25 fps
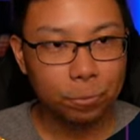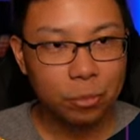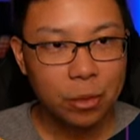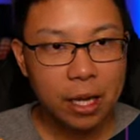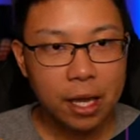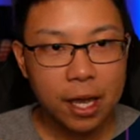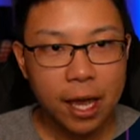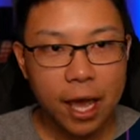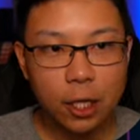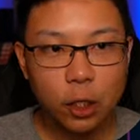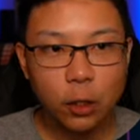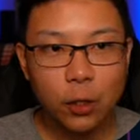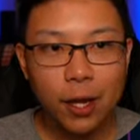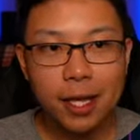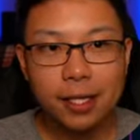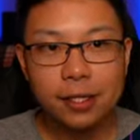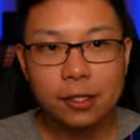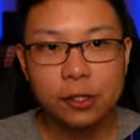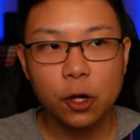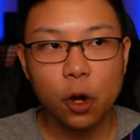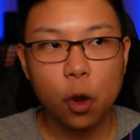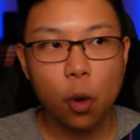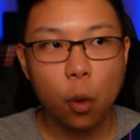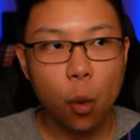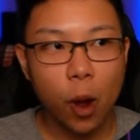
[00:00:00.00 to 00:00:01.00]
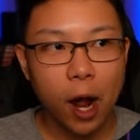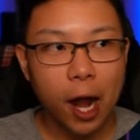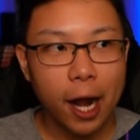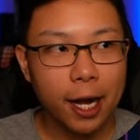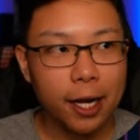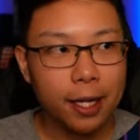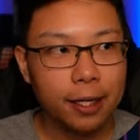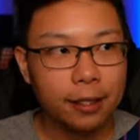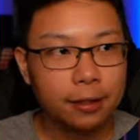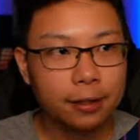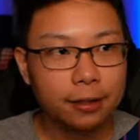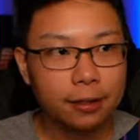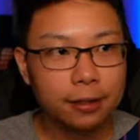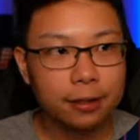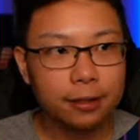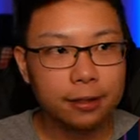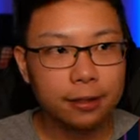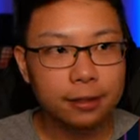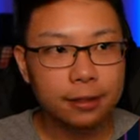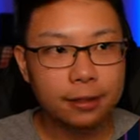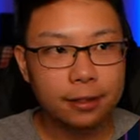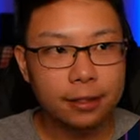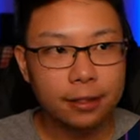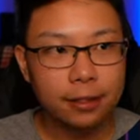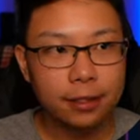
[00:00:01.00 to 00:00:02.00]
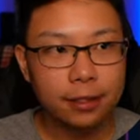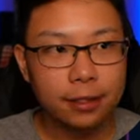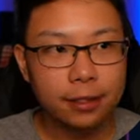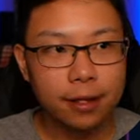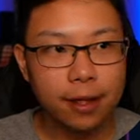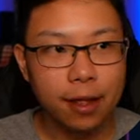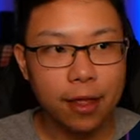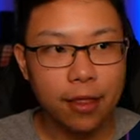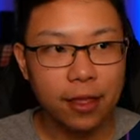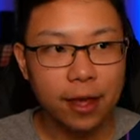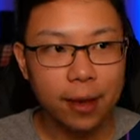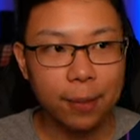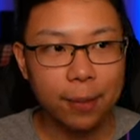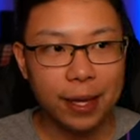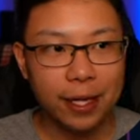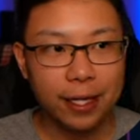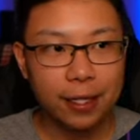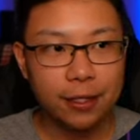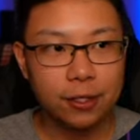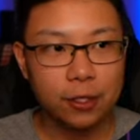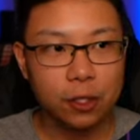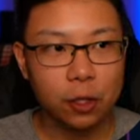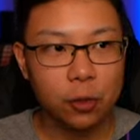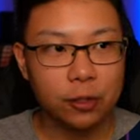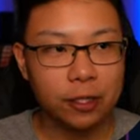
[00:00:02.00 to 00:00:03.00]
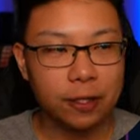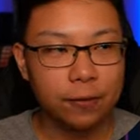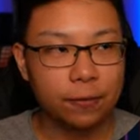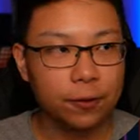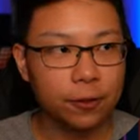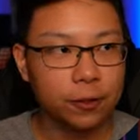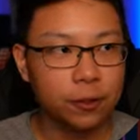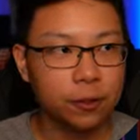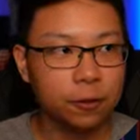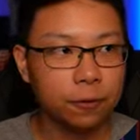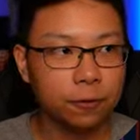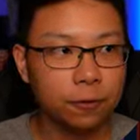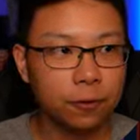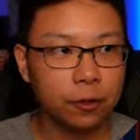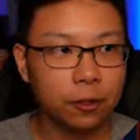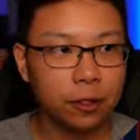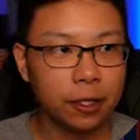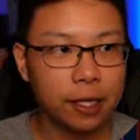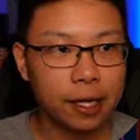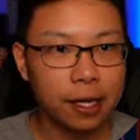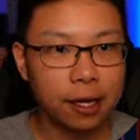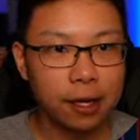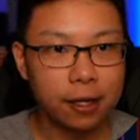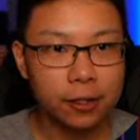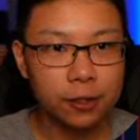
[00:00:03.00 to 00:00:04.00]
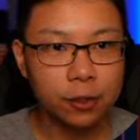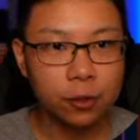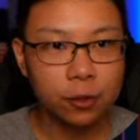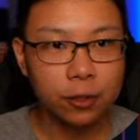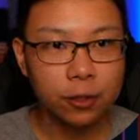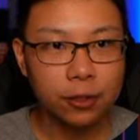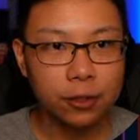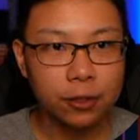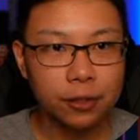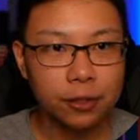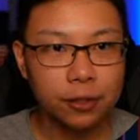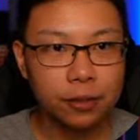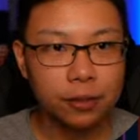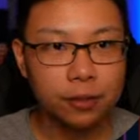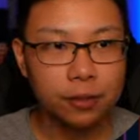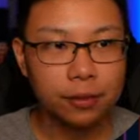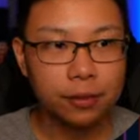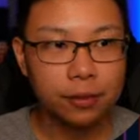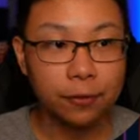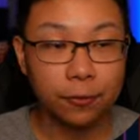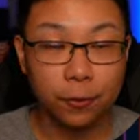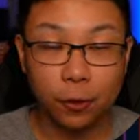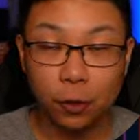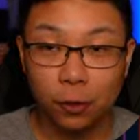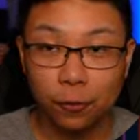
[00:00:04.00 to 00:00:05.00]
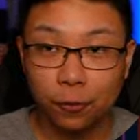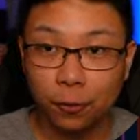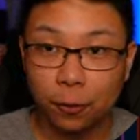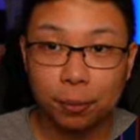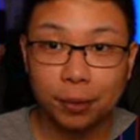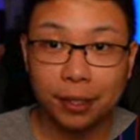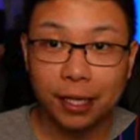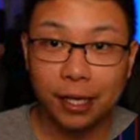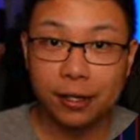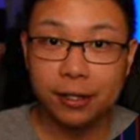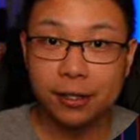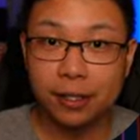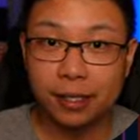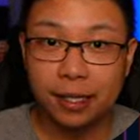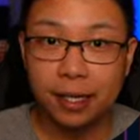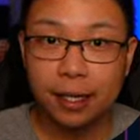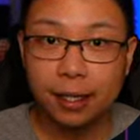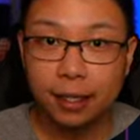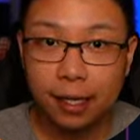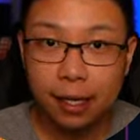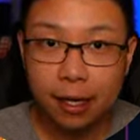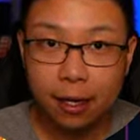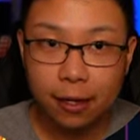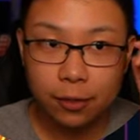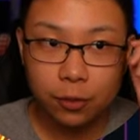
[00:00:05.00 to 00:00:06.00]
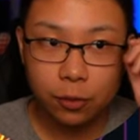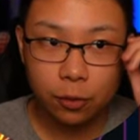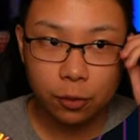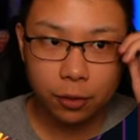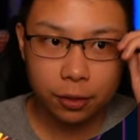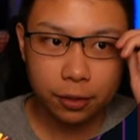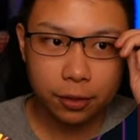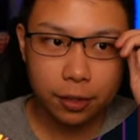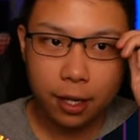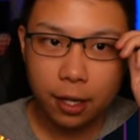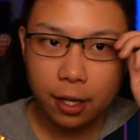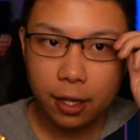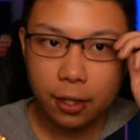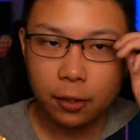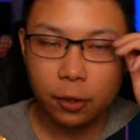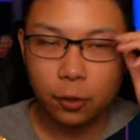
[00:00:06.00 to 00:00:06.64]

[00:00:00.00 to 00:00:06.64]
And you guys know why they make it so difficult for Chaos Ores, to, for, for players to get Chaos Ores. The